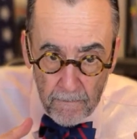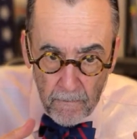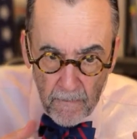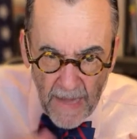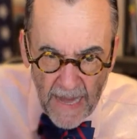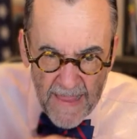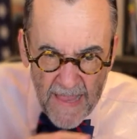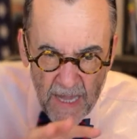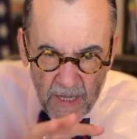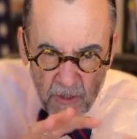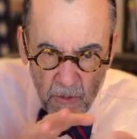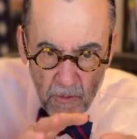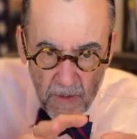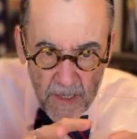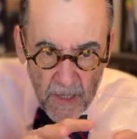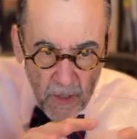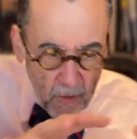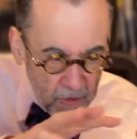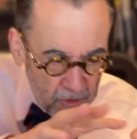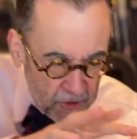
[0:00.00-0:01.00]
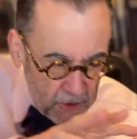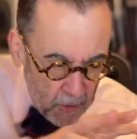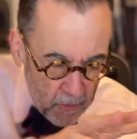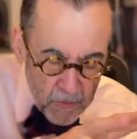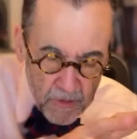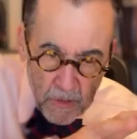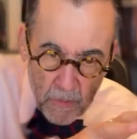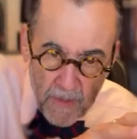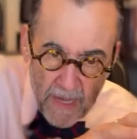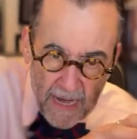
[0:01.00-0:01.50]
And then during the so
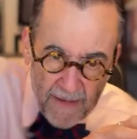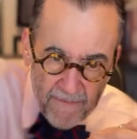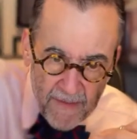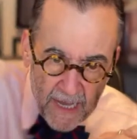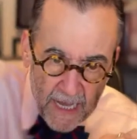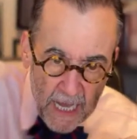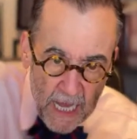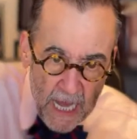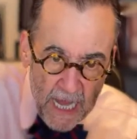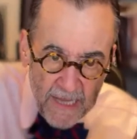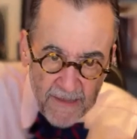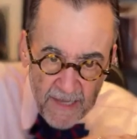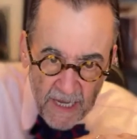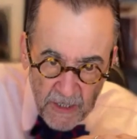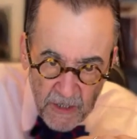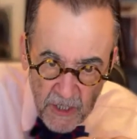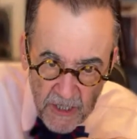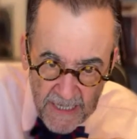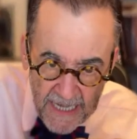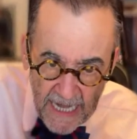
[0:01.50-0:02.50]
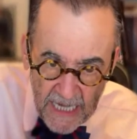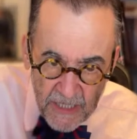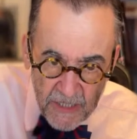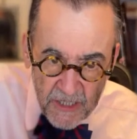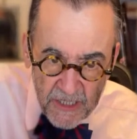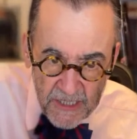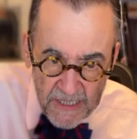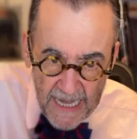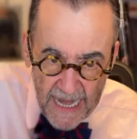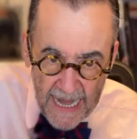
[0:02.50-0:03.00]
so we have that. Then she takes
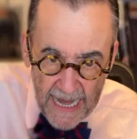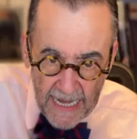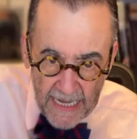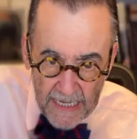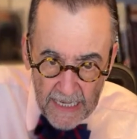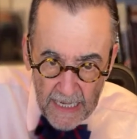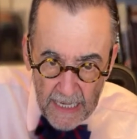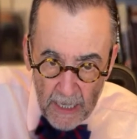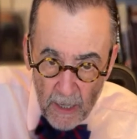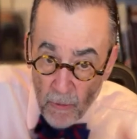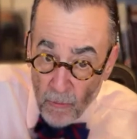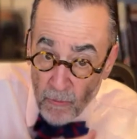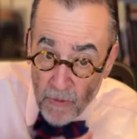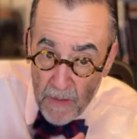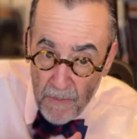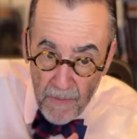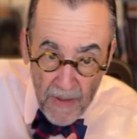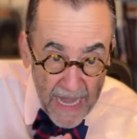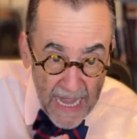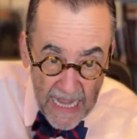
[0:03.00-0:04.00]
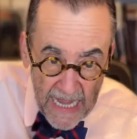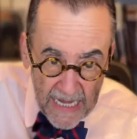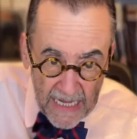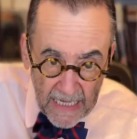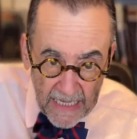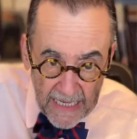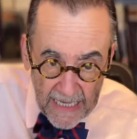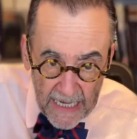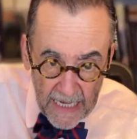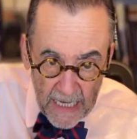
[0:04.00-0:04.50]
the stand
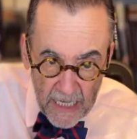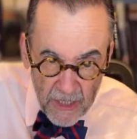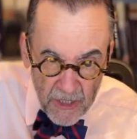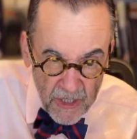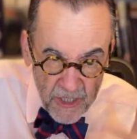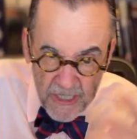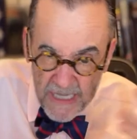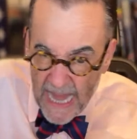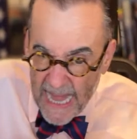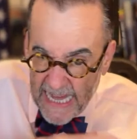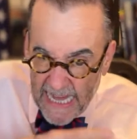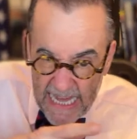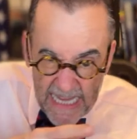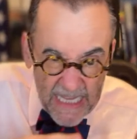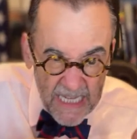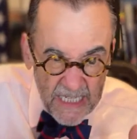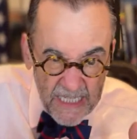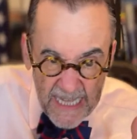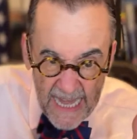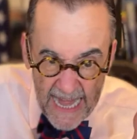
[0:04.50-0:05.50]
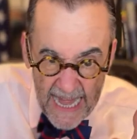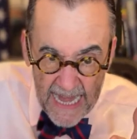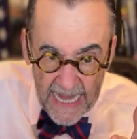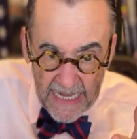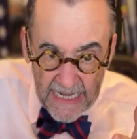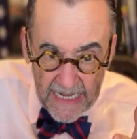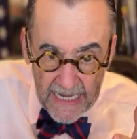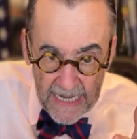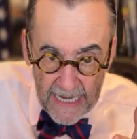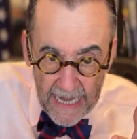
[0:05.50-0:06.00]
repeatedly. She's taking the stand
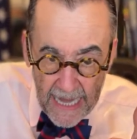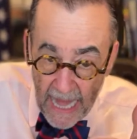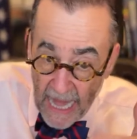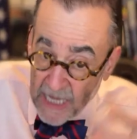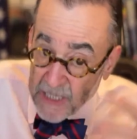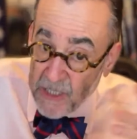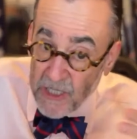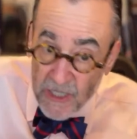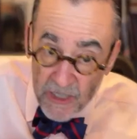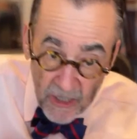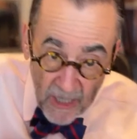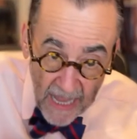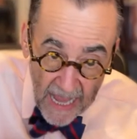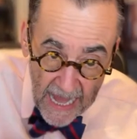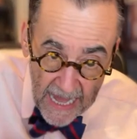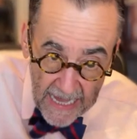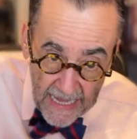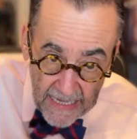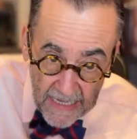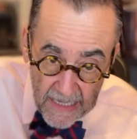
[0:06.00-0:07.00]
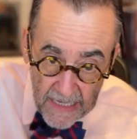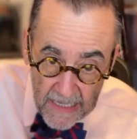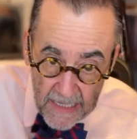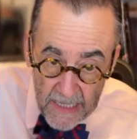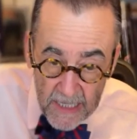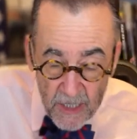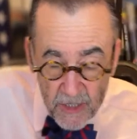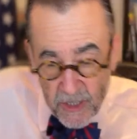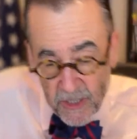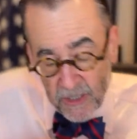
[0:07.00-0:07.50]
and she's lying.
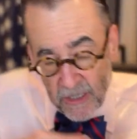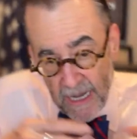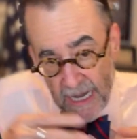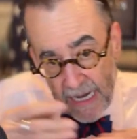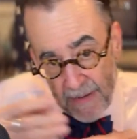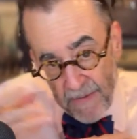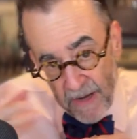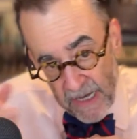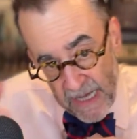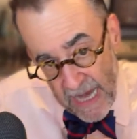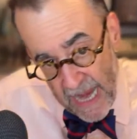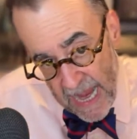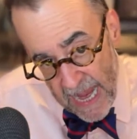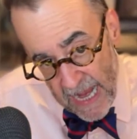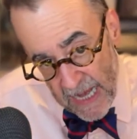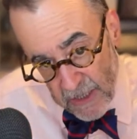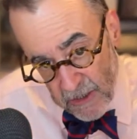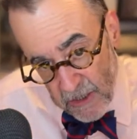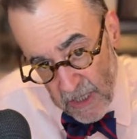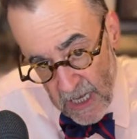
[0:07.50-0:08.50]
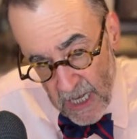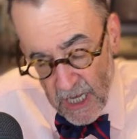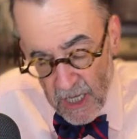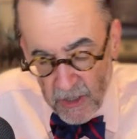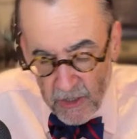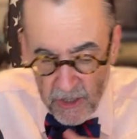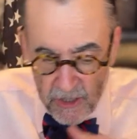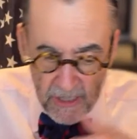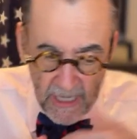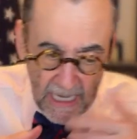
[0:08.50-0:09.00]
She's lying about cash.
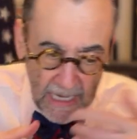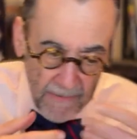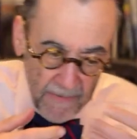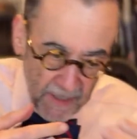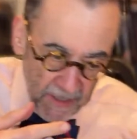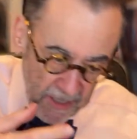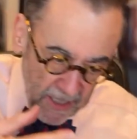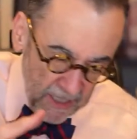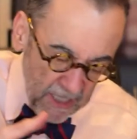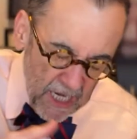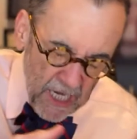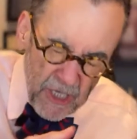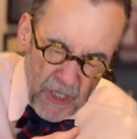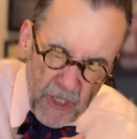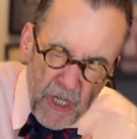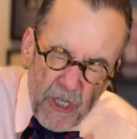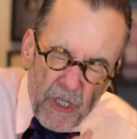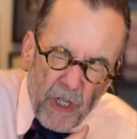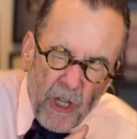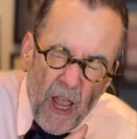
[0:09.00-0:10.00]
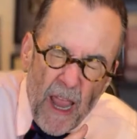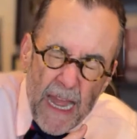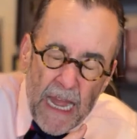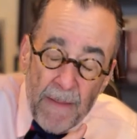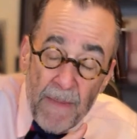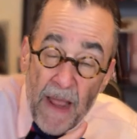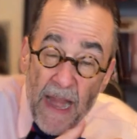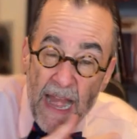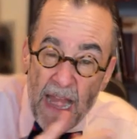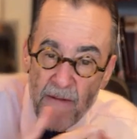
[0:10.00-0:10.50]
She's lying about this. She's lying
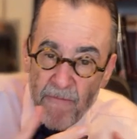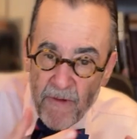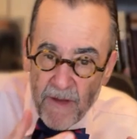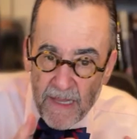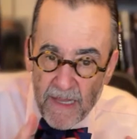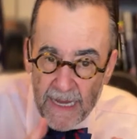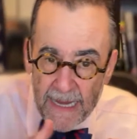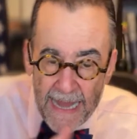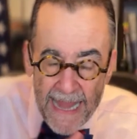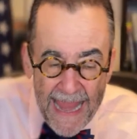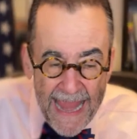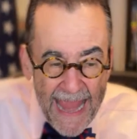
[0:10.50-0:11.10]
about everything.